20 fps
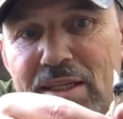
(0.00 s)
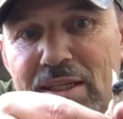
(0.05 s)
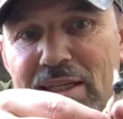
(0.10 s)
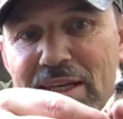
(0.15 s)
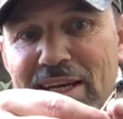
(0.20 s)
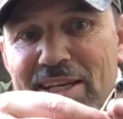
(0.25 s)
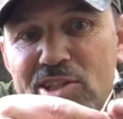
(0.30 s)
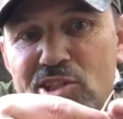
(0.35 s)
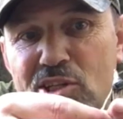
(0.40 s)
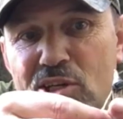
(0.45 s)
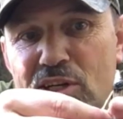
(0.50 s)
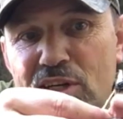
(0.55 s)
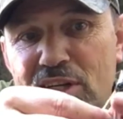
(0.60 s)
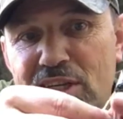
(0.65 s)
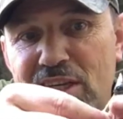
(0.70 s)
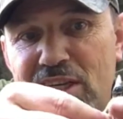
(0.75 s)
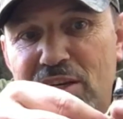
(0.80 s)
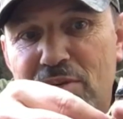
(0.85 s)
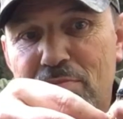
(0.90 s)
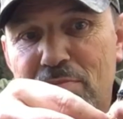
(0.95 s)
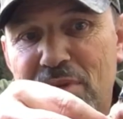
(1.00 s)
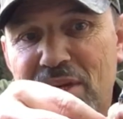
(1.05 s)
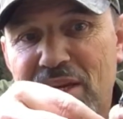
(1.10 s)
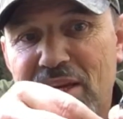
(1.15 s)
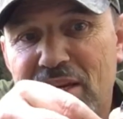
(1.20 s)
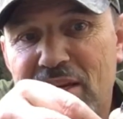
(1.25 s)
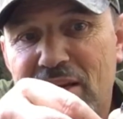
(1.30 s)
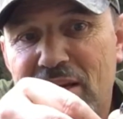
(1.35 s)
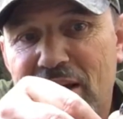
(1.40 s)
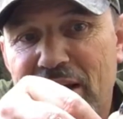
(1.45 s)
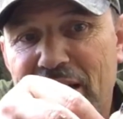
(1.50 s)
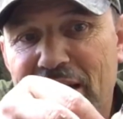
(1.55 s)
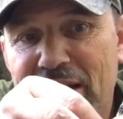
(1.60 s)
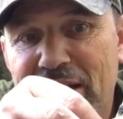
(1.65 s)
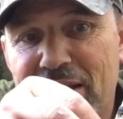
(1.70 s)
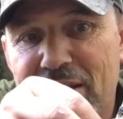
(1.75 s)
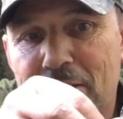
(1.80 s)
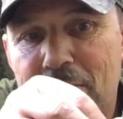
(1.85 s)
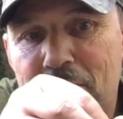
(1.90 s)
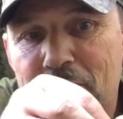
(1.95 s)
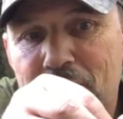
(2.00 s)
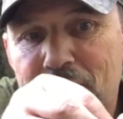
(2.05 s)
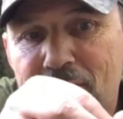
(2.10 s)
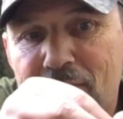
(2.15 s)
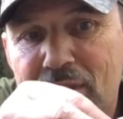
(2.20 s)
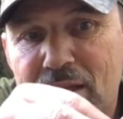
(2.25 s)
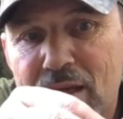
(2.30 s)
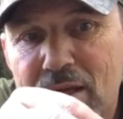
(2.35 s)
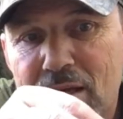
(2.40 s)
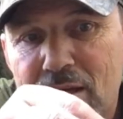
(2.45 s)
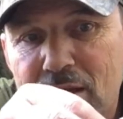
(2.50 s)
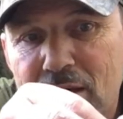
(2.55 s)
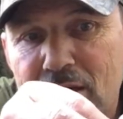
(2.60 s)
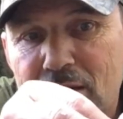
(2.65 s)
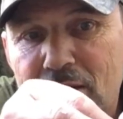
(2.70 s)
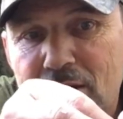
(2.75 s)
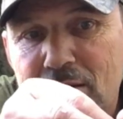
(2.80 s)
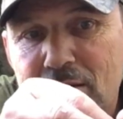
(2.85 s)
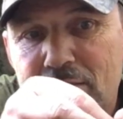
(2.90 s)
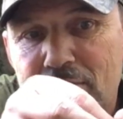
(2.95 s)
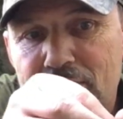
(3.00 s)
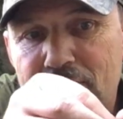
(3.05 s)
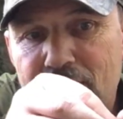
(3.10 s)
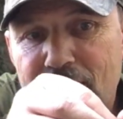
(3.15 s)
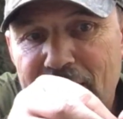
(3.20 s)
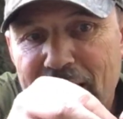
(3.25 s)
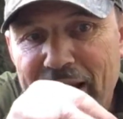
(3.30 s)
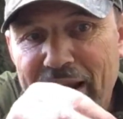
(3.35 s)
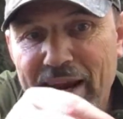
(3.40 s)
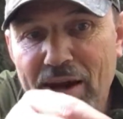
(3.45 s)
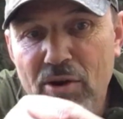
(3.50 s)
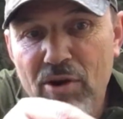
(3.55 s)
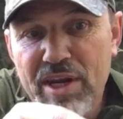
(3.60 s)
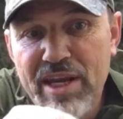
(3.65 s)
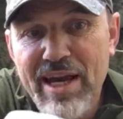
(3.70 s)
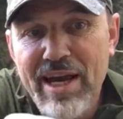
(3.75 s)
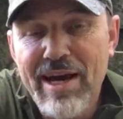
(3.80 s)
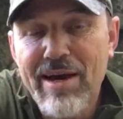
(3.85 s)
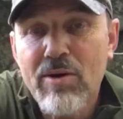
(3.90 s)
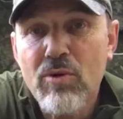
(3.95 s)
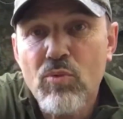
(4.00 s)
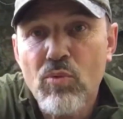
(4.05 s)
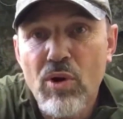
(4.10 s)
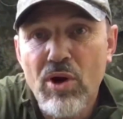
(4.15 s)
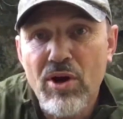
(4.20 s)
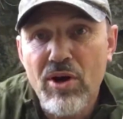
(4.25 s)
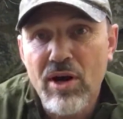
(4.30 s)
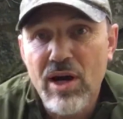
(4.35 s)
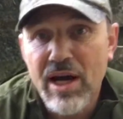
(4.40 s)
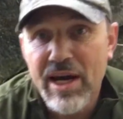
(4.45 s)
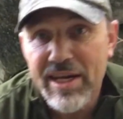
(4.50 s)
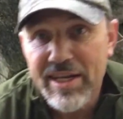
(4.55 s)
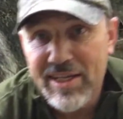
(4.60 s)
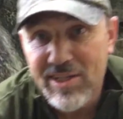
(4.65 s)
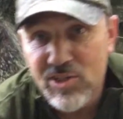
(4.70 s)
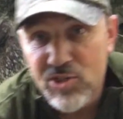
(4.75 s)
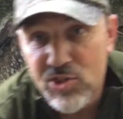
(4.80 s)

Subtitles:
That's going to give me a area where I can